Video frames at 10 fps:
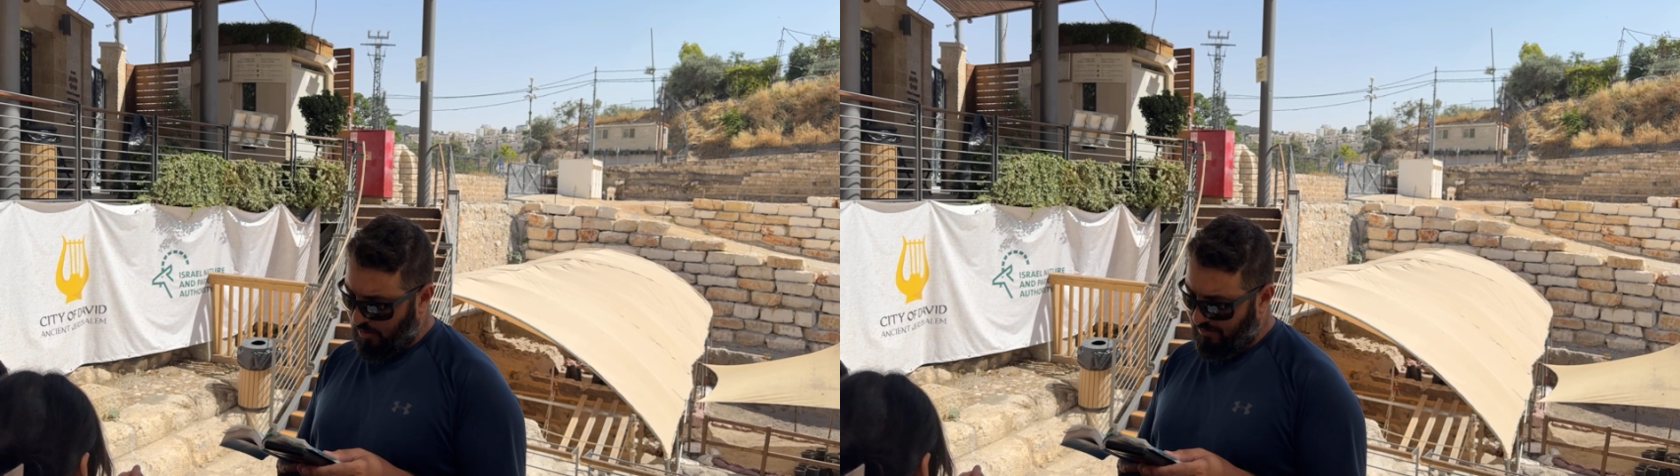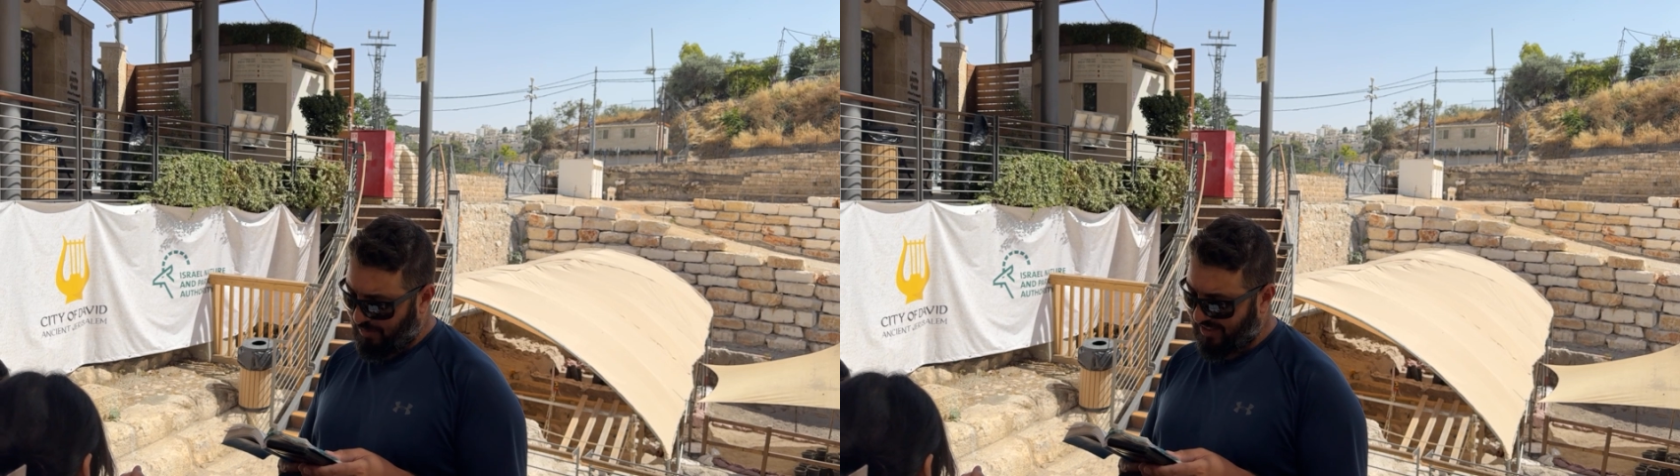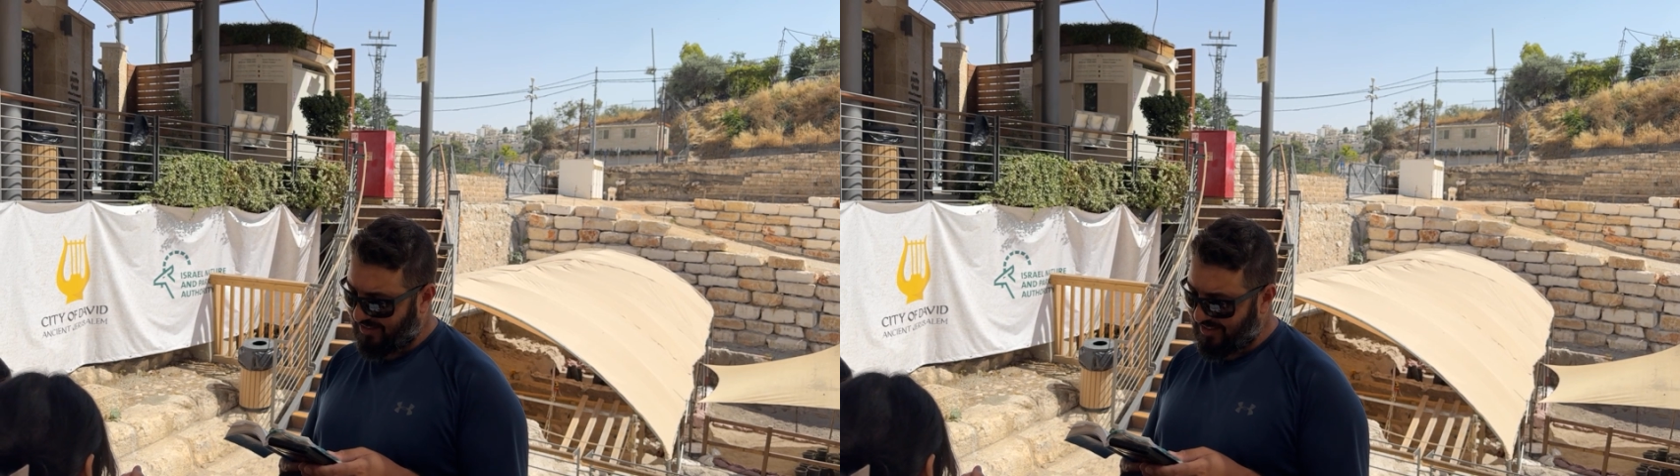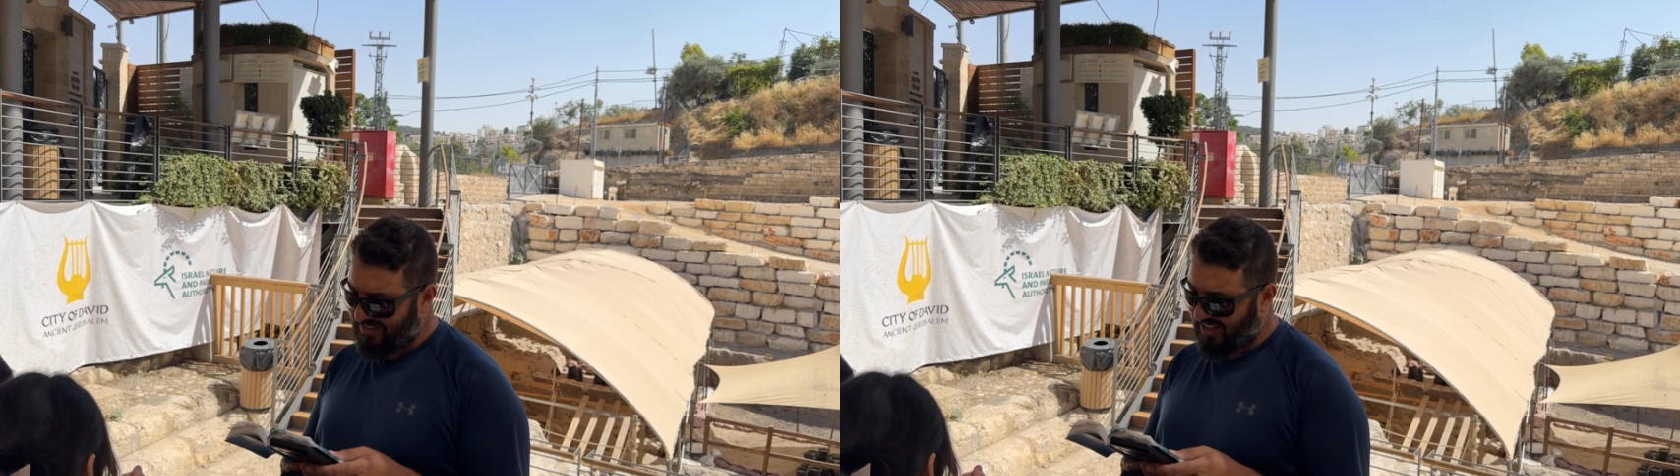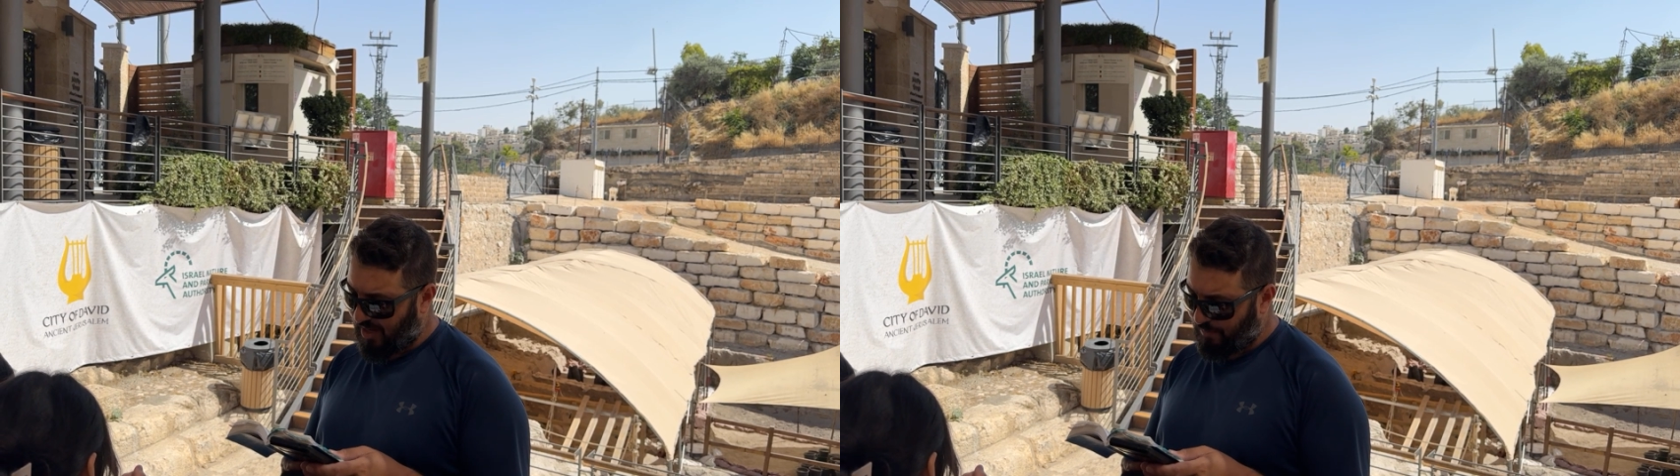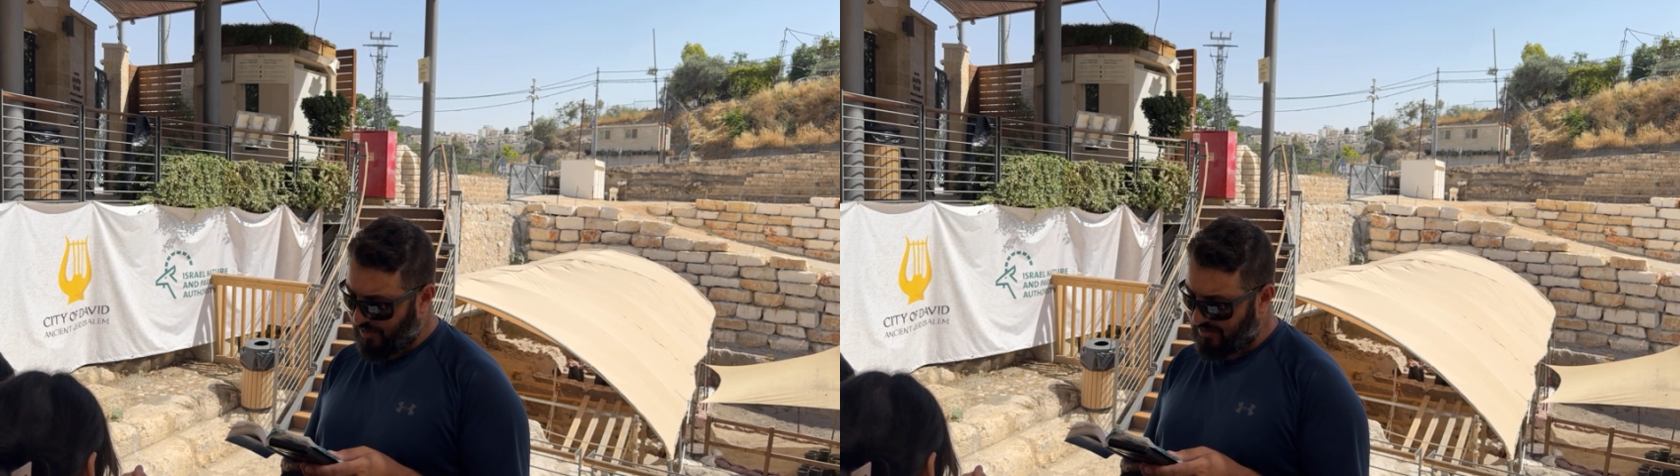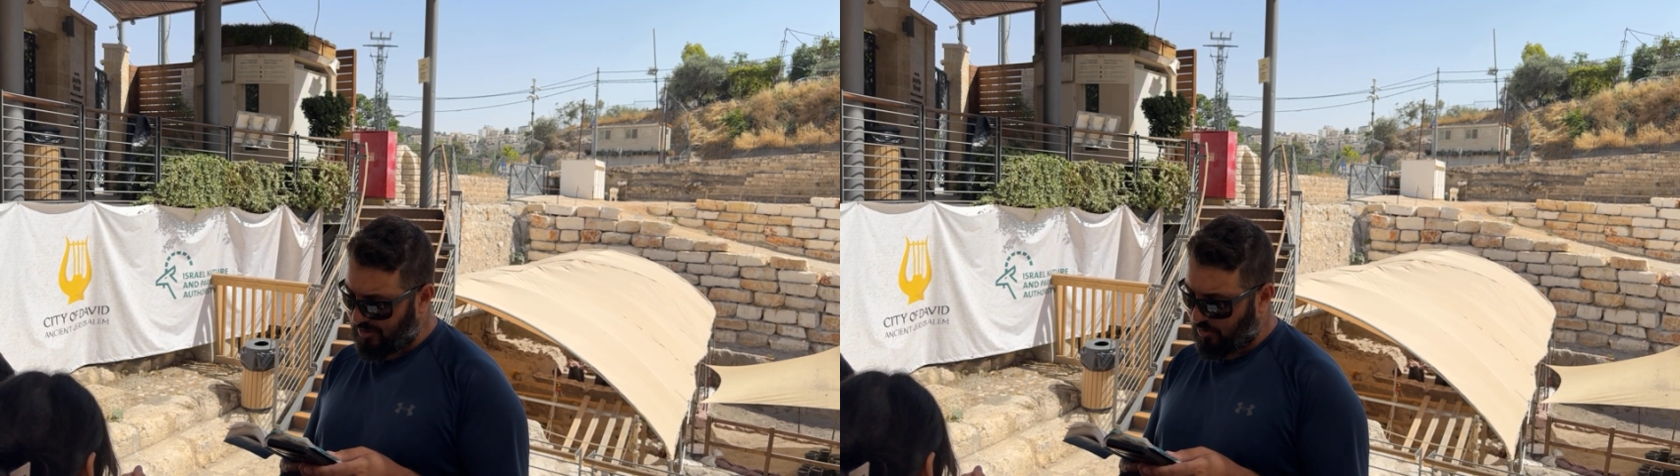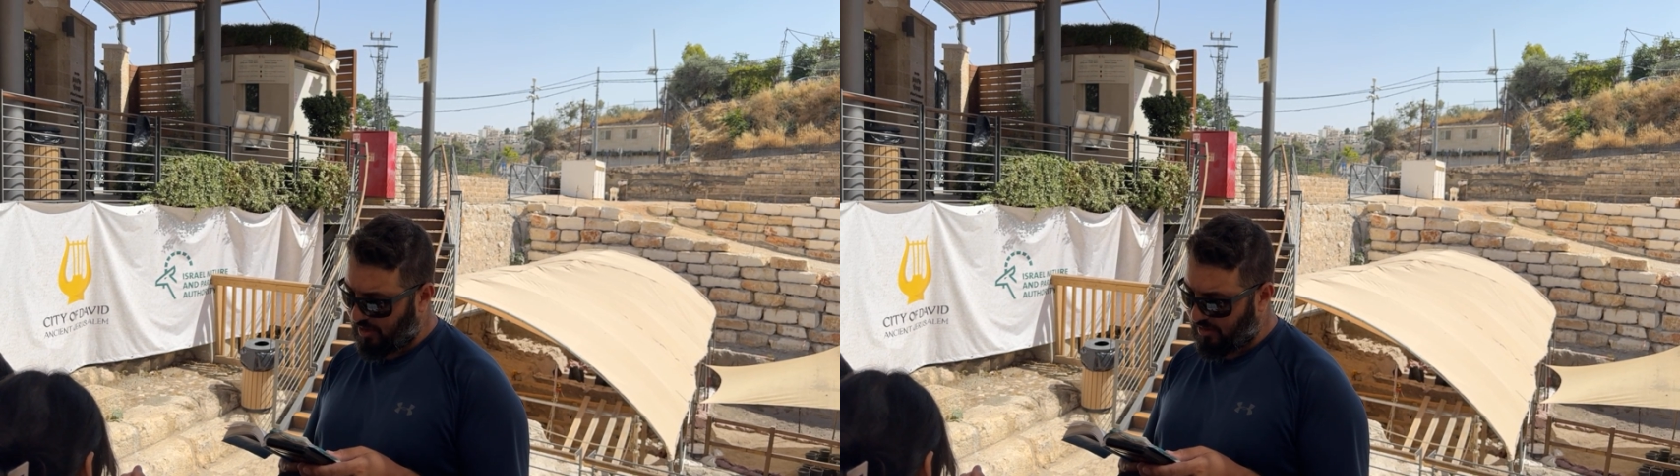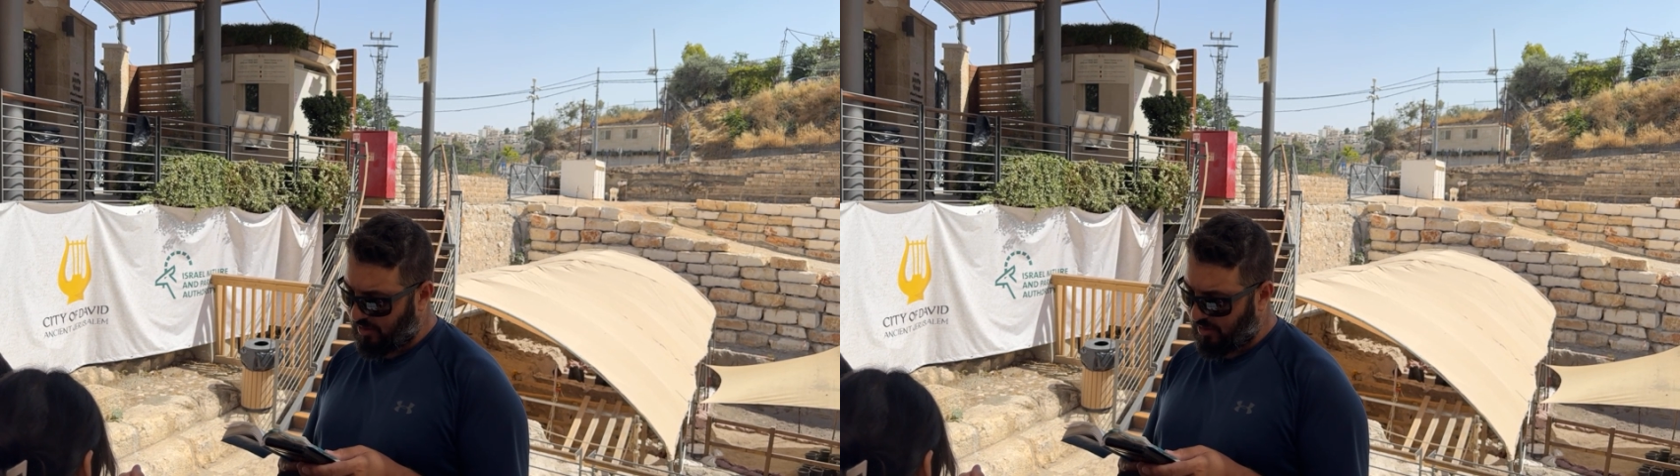But this happened so that